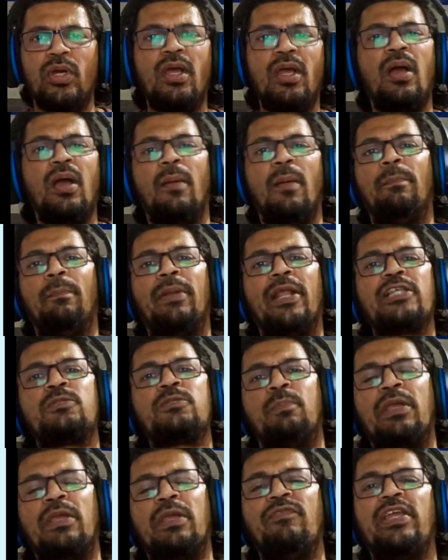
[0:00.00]
plus
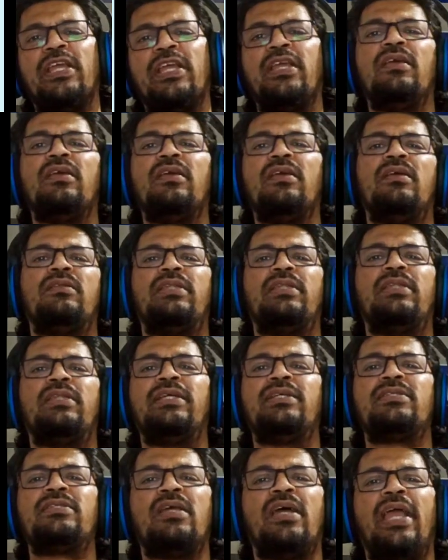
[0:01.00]
PV, that
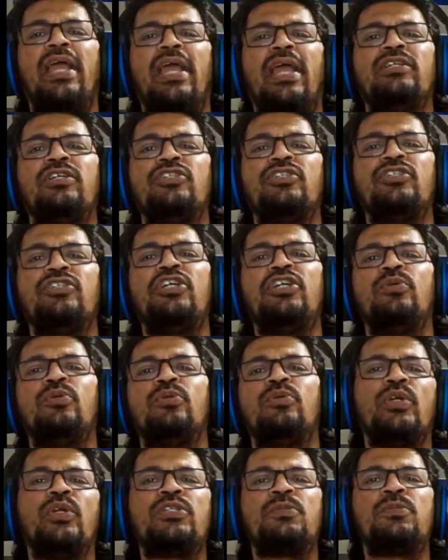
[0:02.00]
is the energy due to
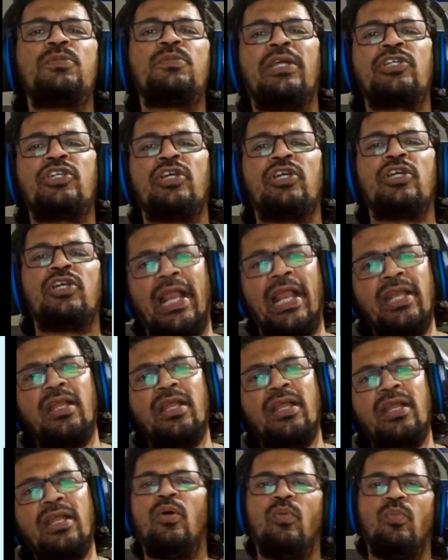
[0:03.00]
its pressure and
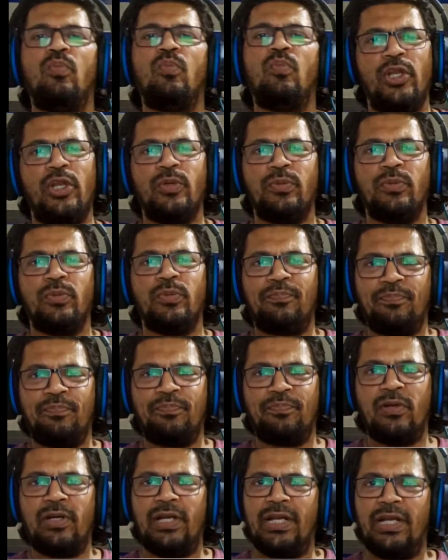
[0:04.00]
volume.
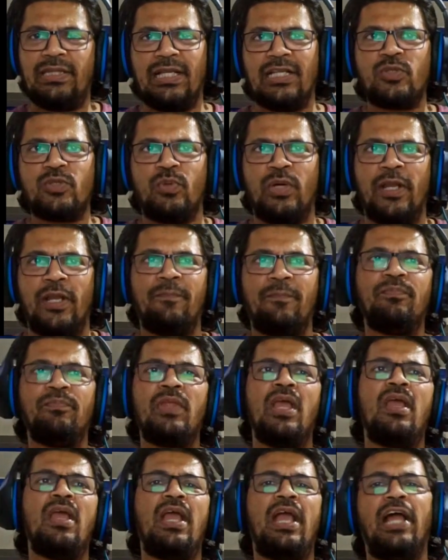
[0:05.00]
Alright, that's one.
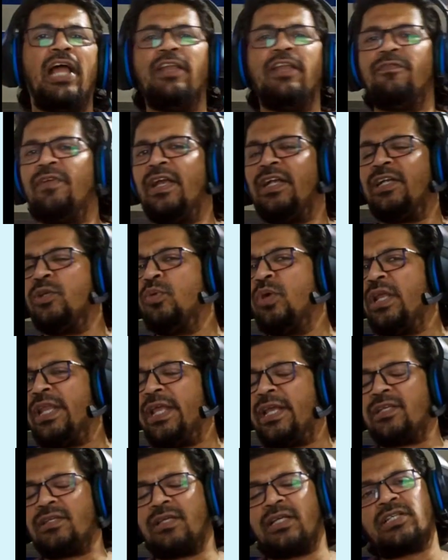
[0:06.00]
And if I do
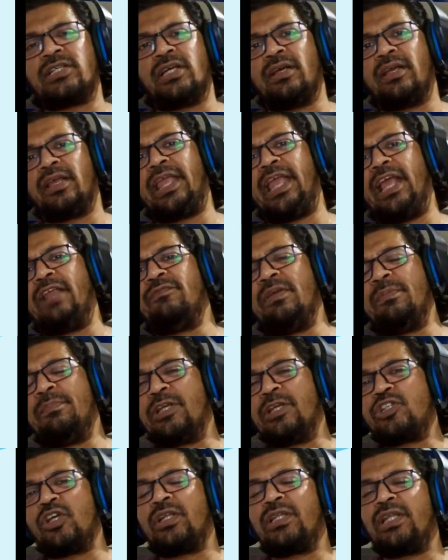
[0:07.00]
can we
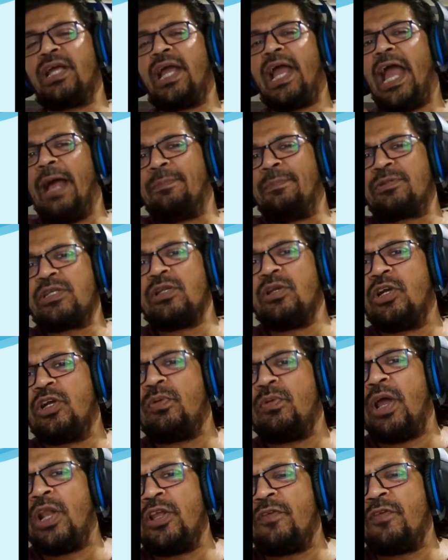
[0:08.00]
measure the absolute
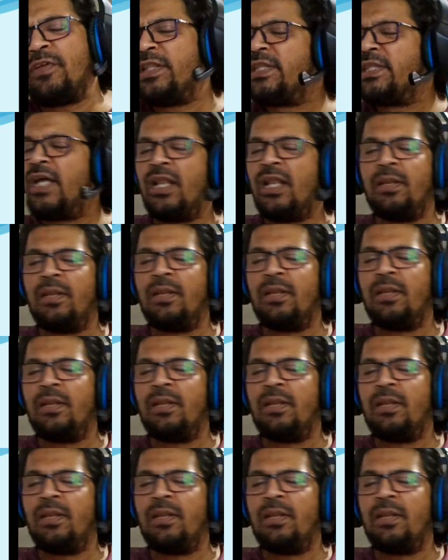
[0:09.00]
value of enthalpy?
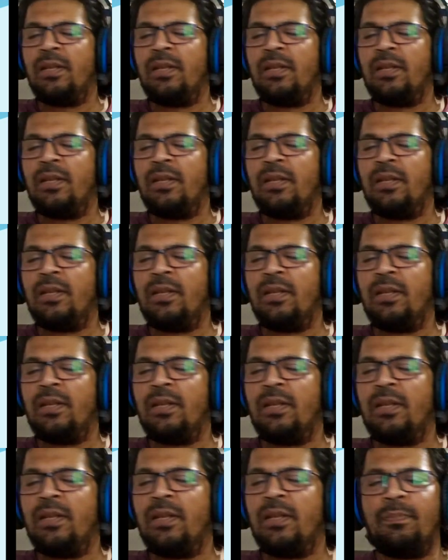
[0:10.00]
No, but we can
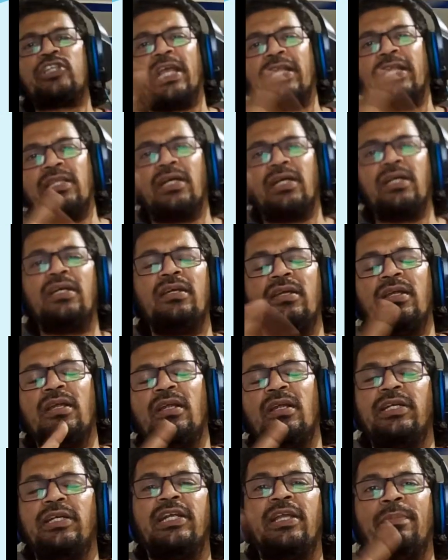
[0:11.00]
always
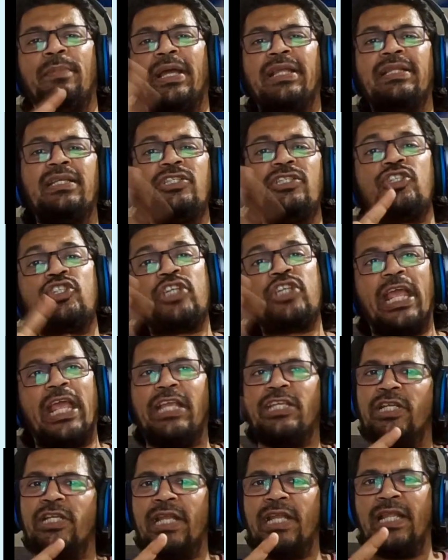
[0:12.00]
determine the change
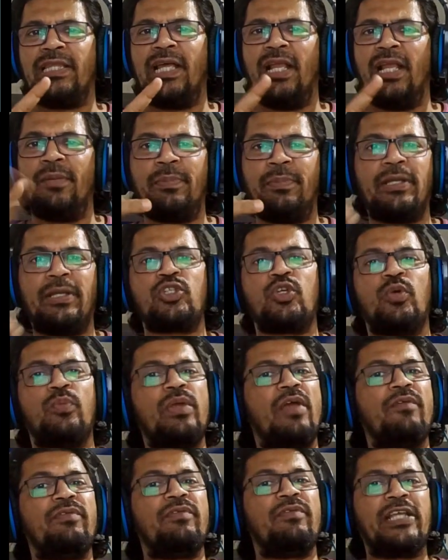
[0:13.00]
in enthalpy. So we have
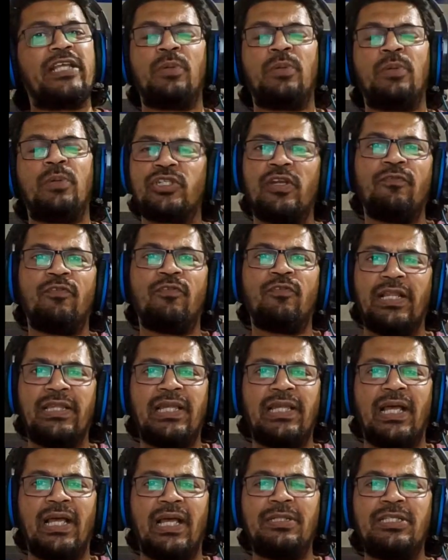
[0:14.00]
an expression for
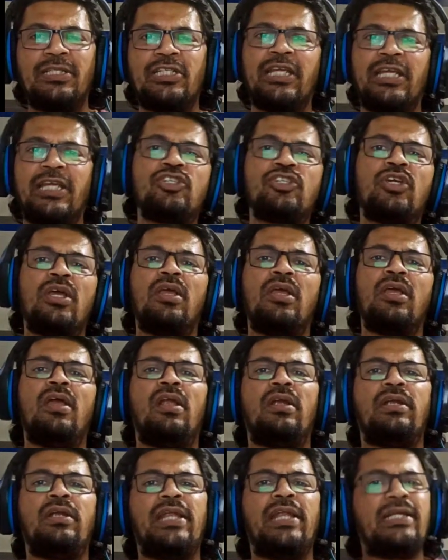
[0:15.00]
enthalpy change,
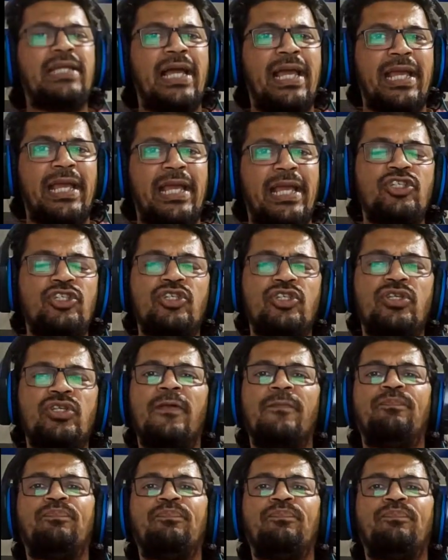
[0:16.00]
delta H
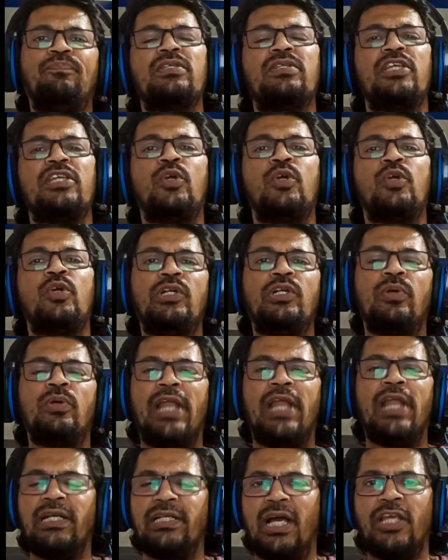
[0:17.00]
is equal to
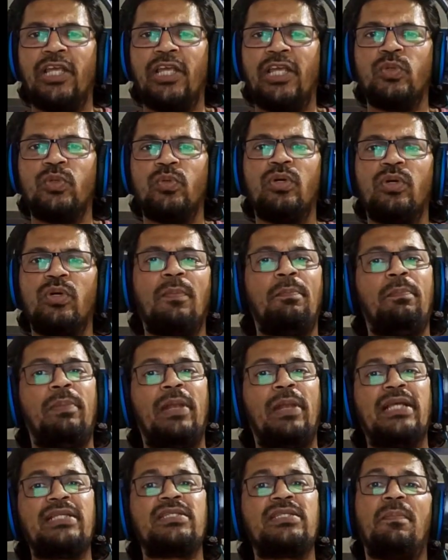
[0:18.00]
delta U
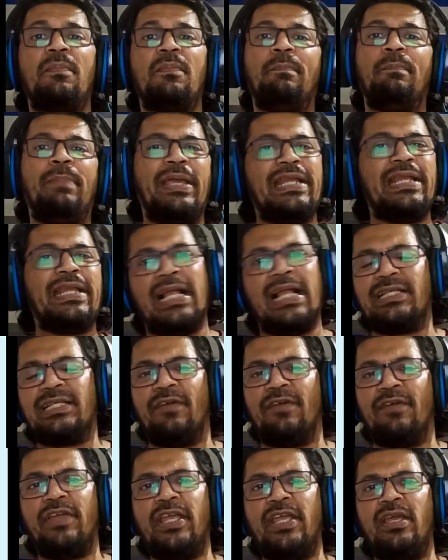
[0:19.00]
plus P delta
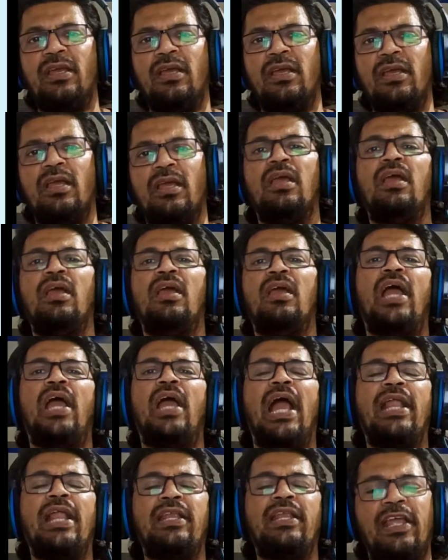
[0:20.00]
V.
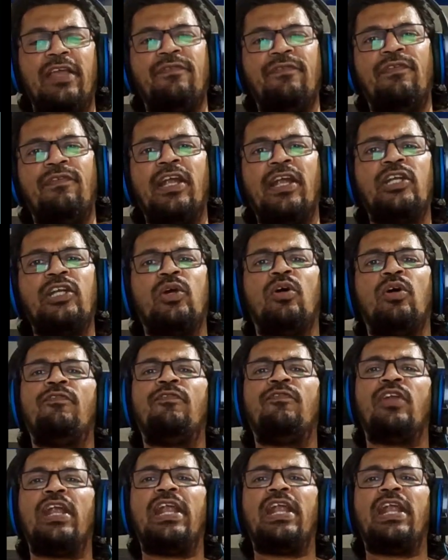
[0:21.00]
And if I talk for
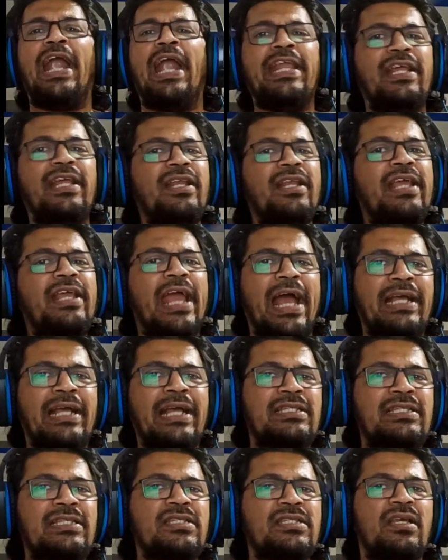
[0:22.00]
an ideal
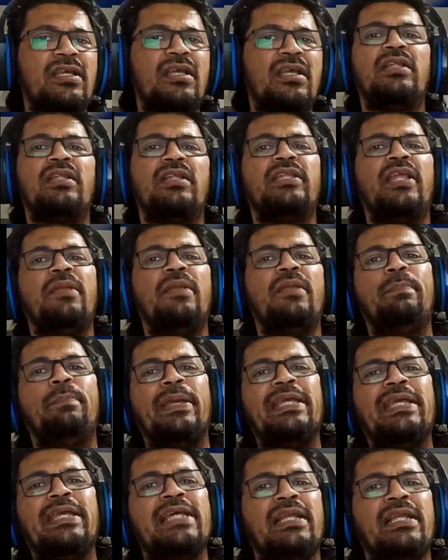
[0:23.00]
gas, then P
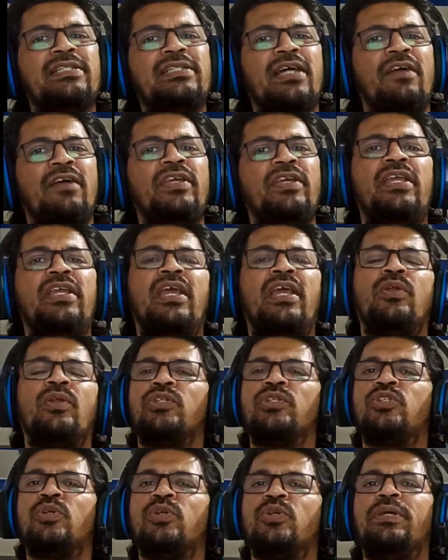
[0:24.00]
delta V can
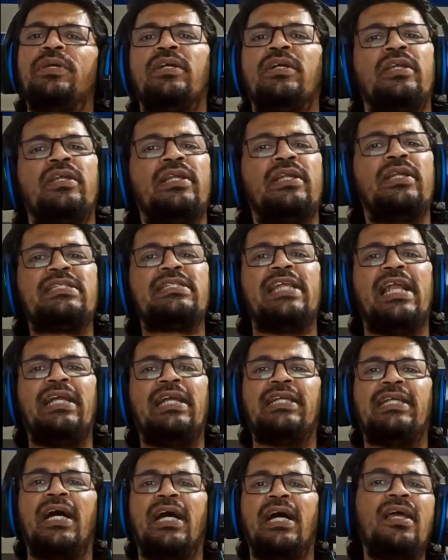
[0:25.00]
also be written as
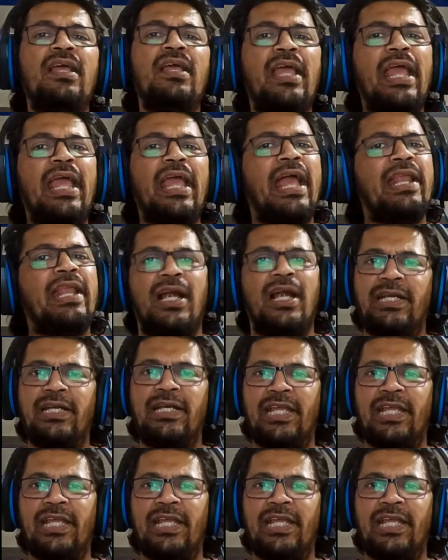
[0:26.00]
delta nRT.